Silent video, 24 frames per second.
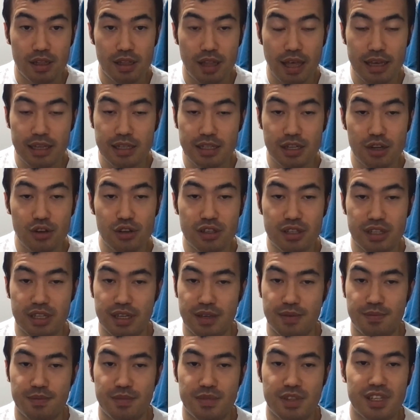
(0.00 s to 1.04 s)
Like
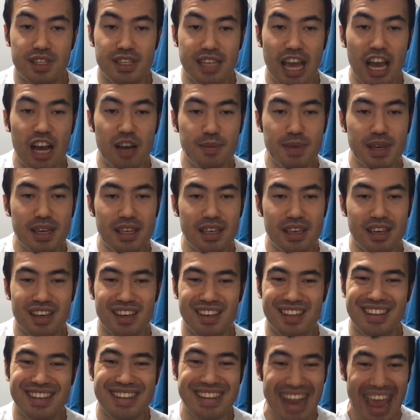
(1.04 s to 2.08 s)
seriously, to tell me
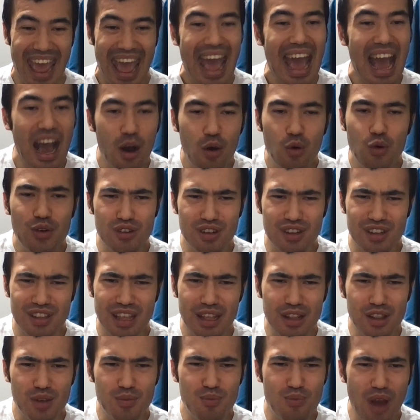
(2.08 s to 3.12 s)
now
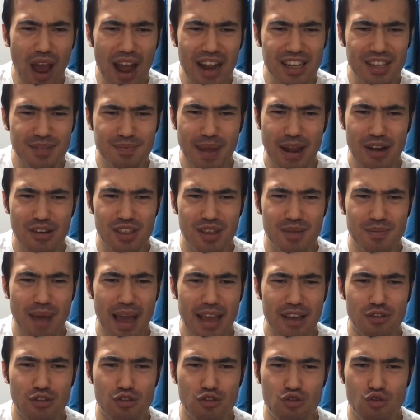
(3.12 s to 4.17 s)
that LeBron is better than
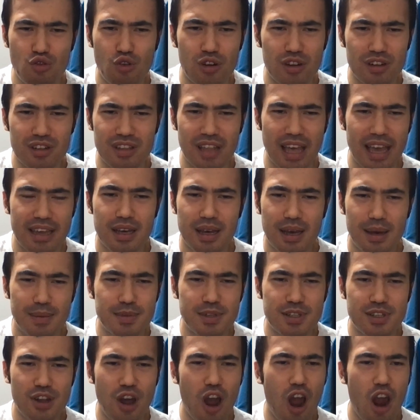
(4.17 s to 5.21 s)
Michael Jordan, like I'm
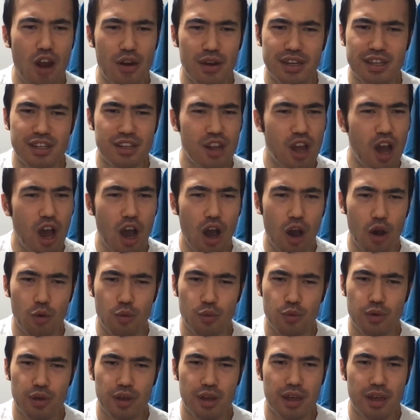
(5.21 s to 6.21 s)
sorry, no.